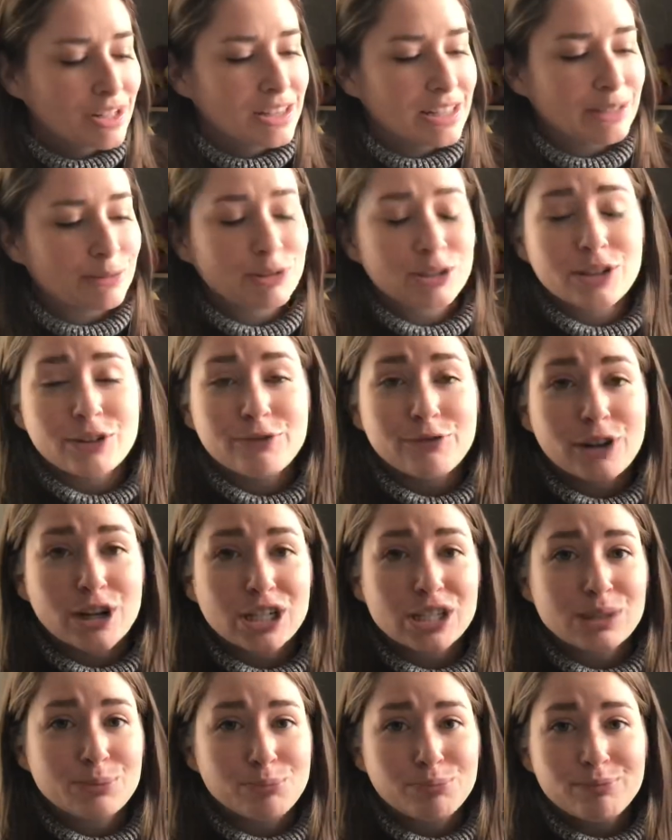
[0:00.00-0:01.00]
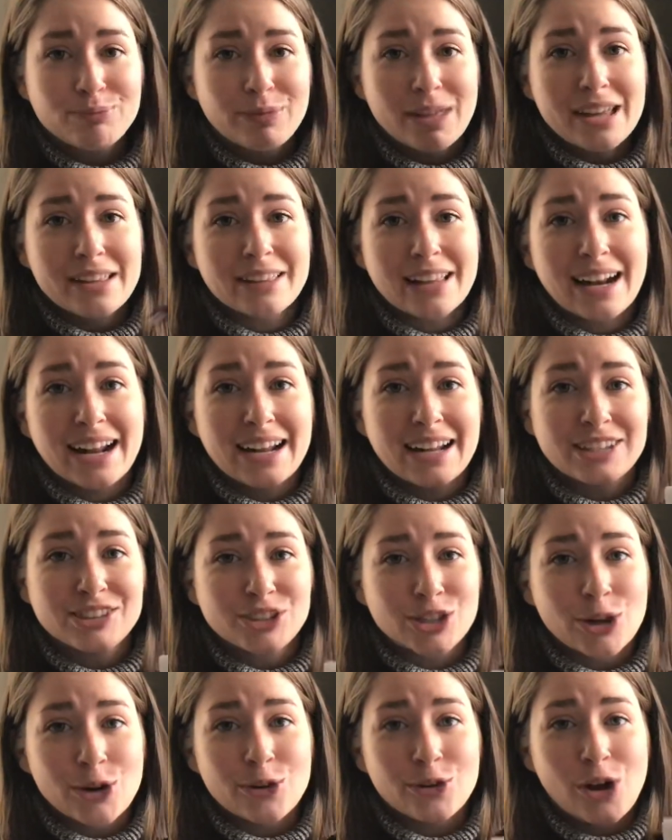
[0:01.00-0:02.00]
This was the first thing that I
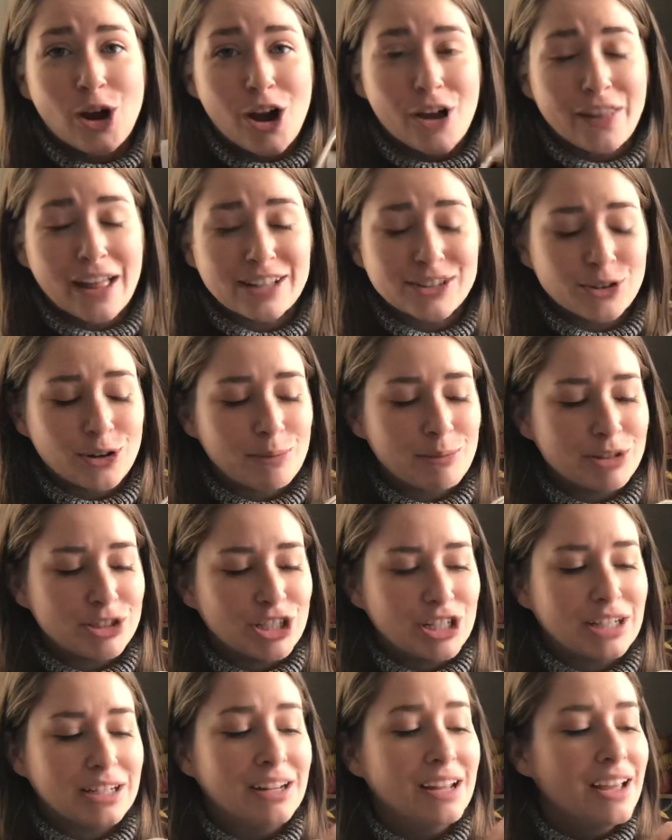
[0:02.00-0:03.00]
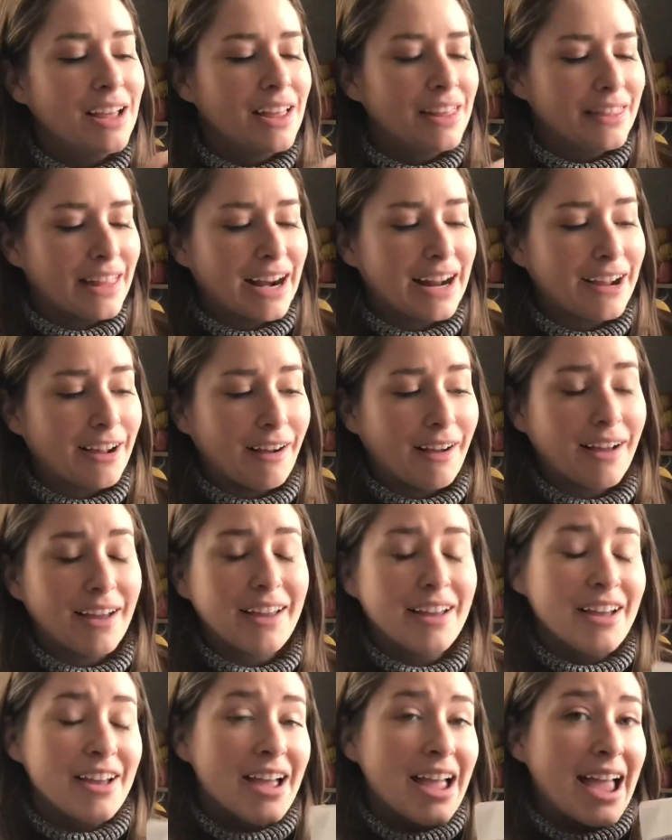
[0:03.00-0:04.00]
sewed on that sewing machine that I
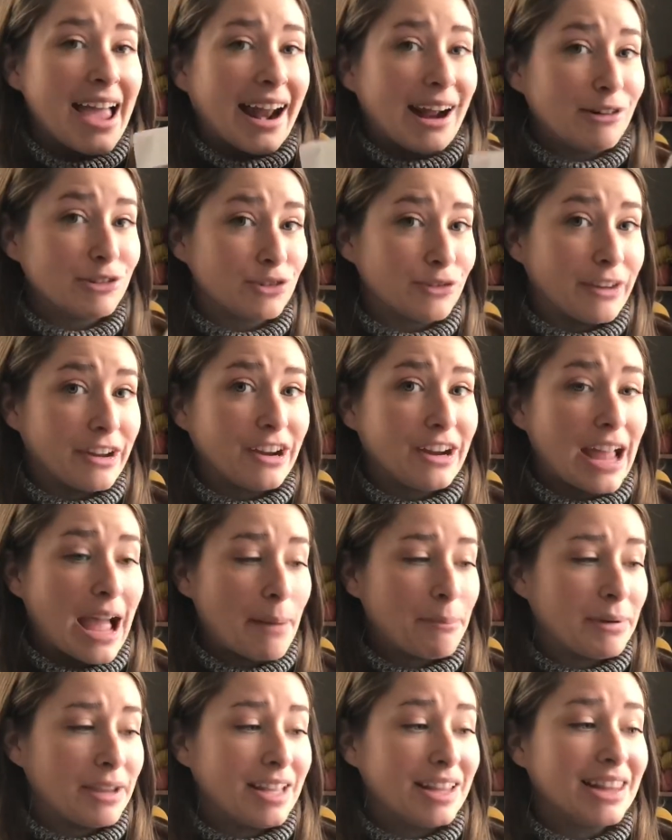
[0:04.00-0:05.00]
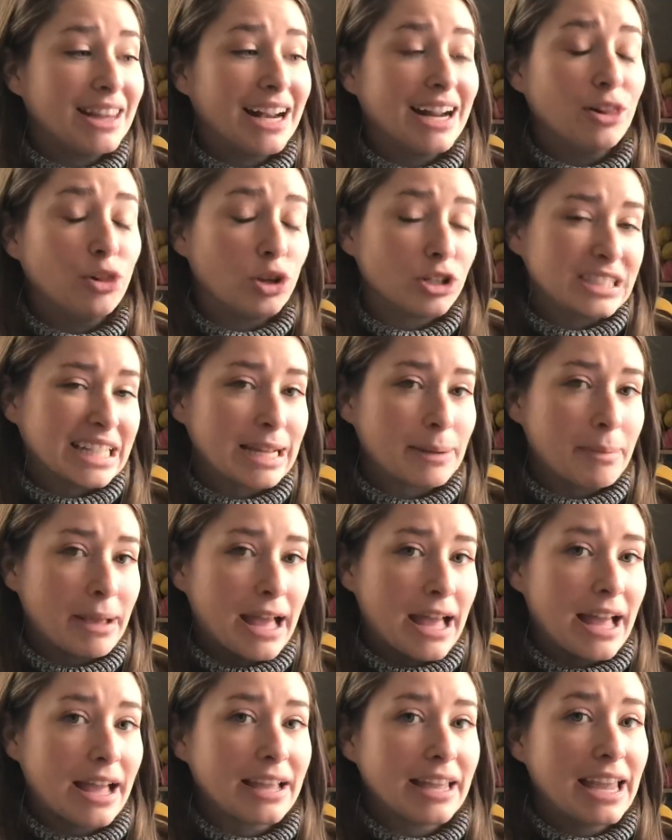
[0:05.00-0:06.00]
got, and I was very happy that it looked like a
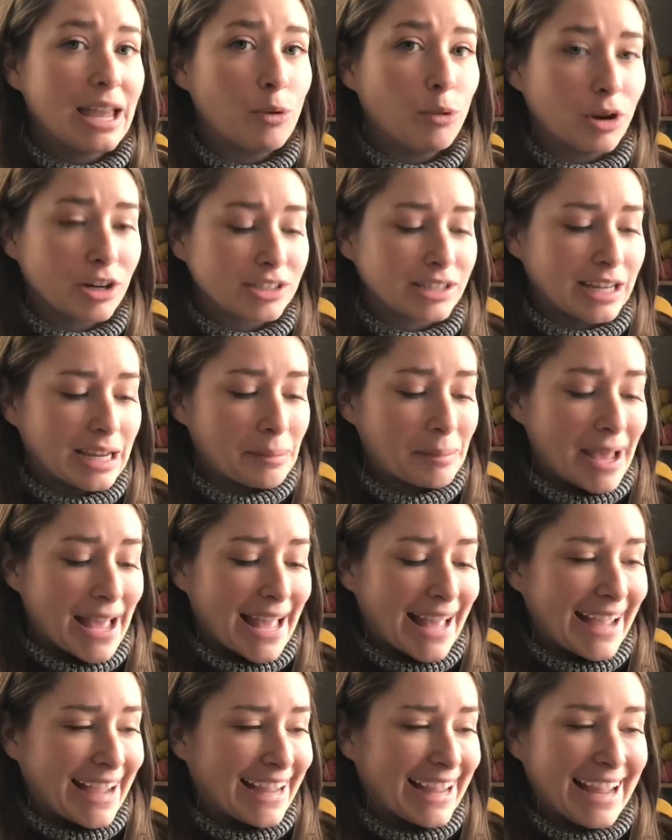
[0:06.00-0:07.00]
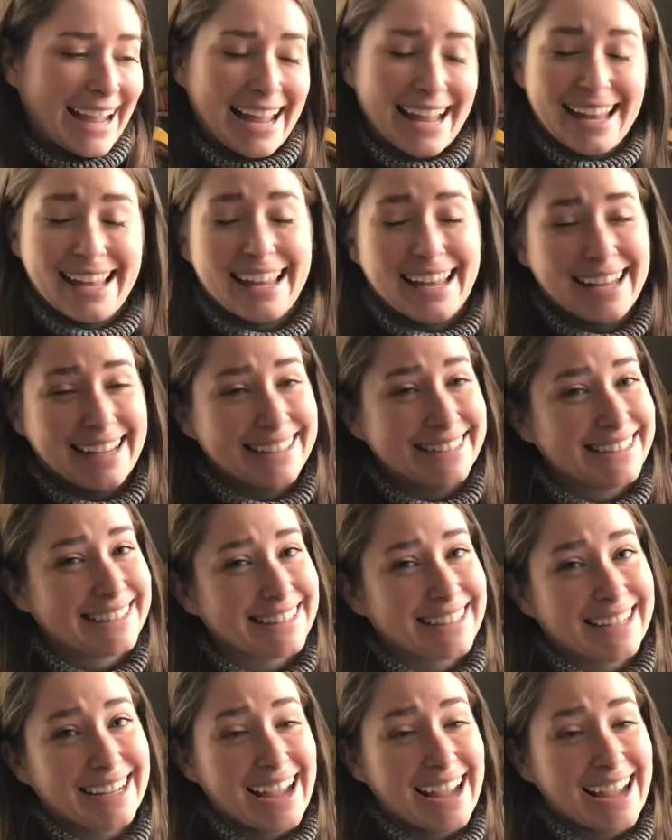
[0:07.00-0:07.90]
bag, it works like a bag, and